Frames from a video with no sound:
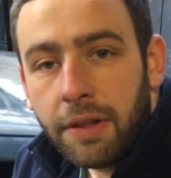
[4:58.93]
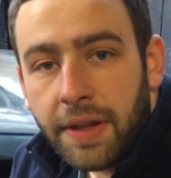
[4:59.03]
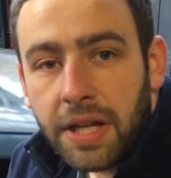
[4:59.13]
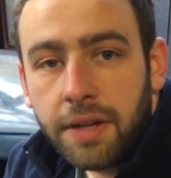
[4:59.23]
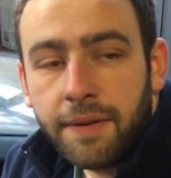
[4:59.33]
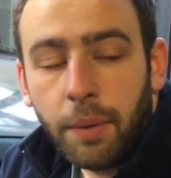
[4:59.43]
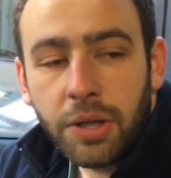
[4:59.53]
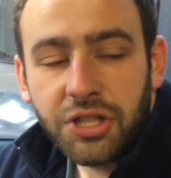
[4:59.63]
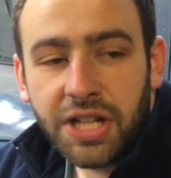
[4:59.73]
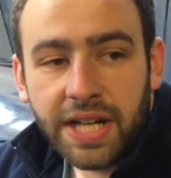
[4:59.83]
thank you for
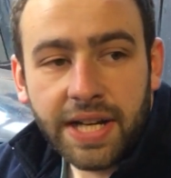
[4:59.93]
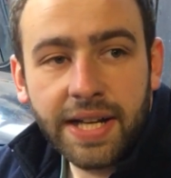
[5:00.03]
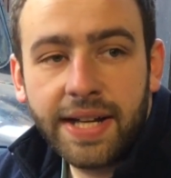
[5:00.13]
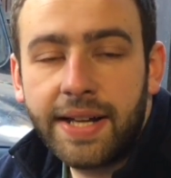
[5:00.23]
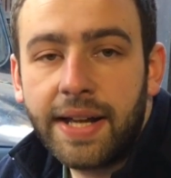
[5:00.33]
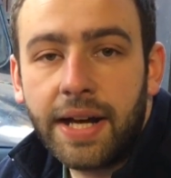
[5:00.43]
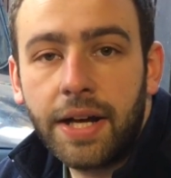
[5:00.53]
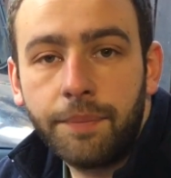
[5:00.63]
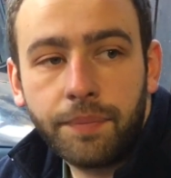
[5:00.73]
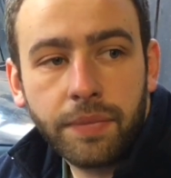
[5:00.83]
watching.
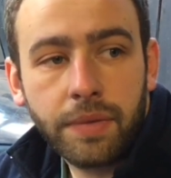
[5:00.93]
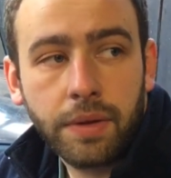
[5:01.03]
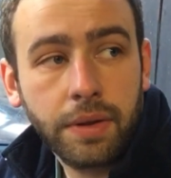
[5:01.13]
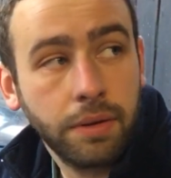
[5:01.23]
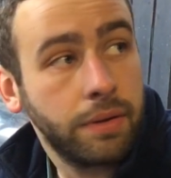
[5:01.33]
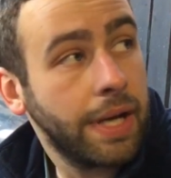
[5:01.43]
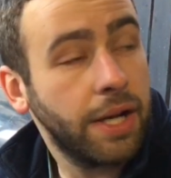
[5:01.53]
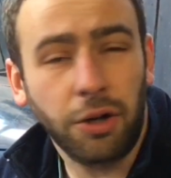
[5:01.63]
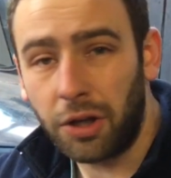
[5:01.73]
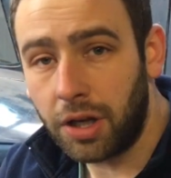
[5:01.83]
Not
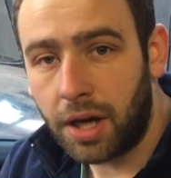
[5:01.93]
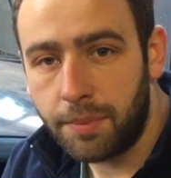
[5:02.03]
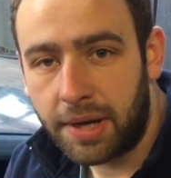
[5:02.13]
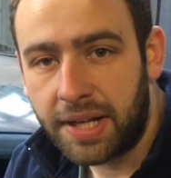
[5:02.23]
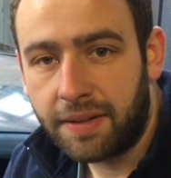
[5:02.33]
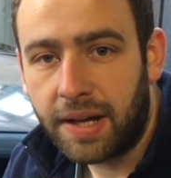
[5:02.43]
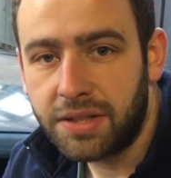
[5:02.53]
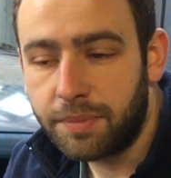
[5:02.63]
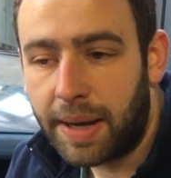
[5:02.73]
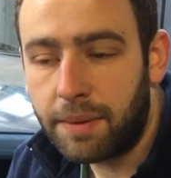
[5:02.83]
gonna lie, breaking the
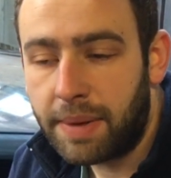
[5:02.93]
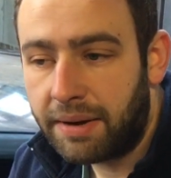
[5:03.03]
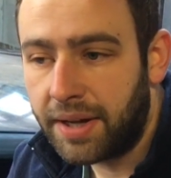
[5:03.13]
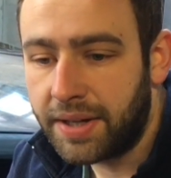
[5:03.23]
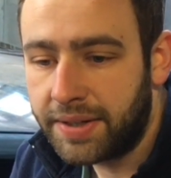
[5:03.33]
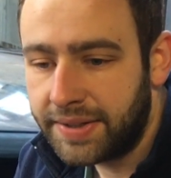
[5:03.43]
£1,000 barrier,